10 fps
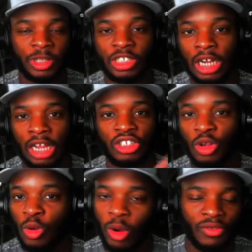Shout out to
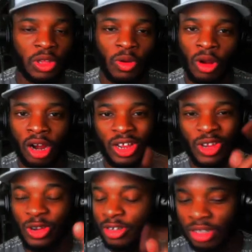whoever you are.
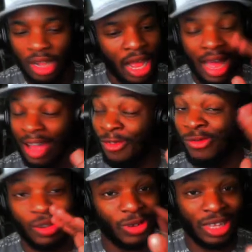I
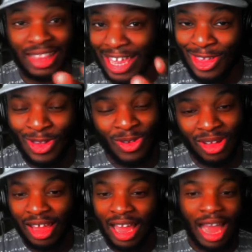really want to thank you.
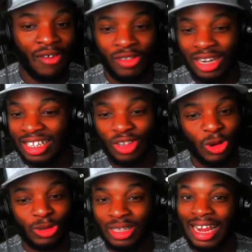I already
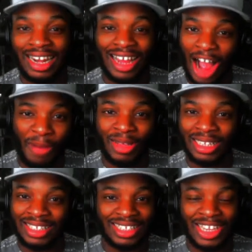told you that in the
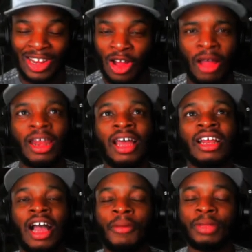comments, you know, not in
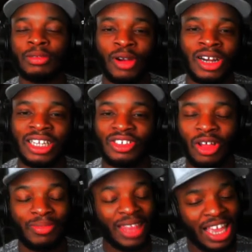the comments, but on
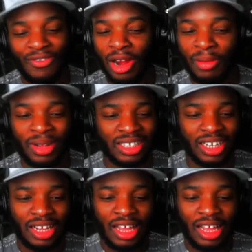Instagram. Thank you very much.